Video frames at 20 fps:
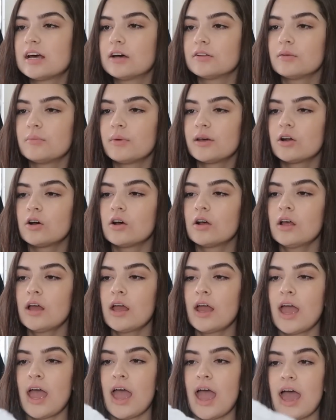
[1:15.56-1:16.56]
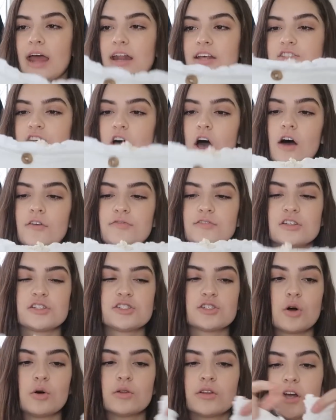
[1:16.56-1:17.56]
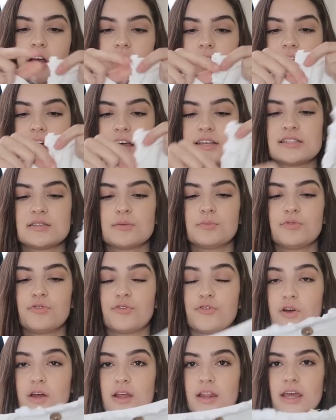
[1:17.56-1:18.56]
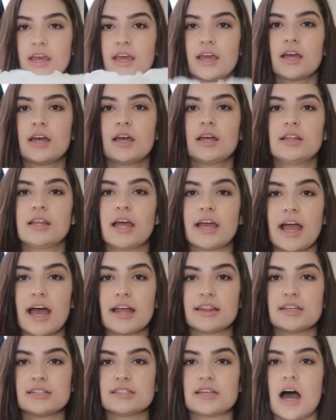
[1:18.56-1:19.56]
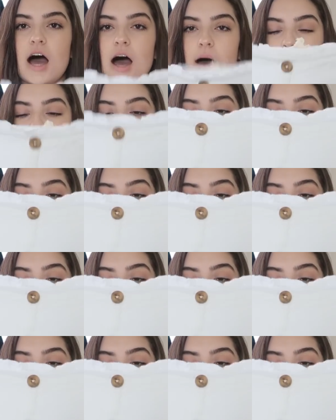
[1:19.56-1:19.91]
down the middle and it's off the shoulder and has some frilling like at the top